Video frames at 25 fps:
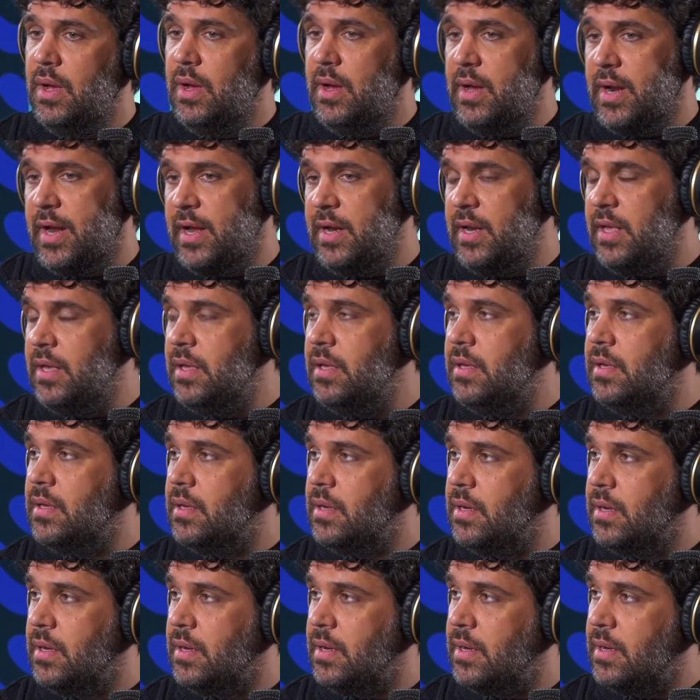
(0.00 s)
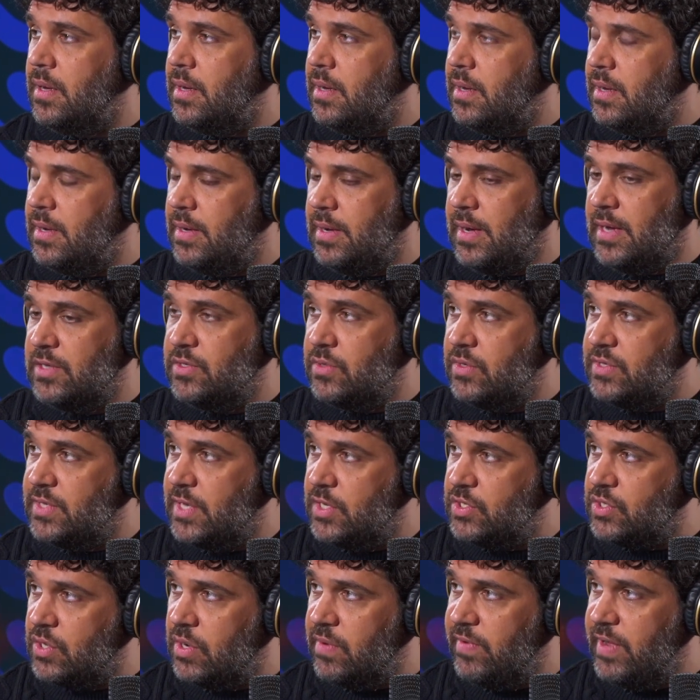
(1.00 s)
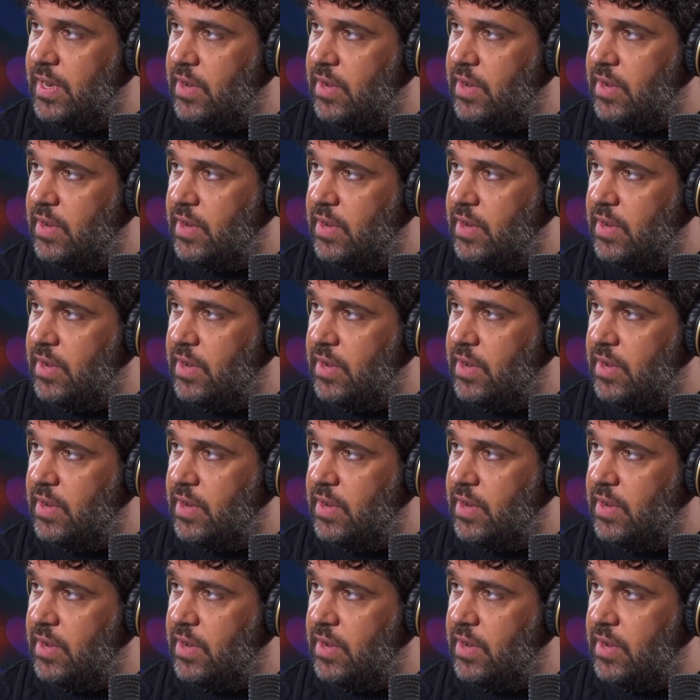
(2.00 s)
running Association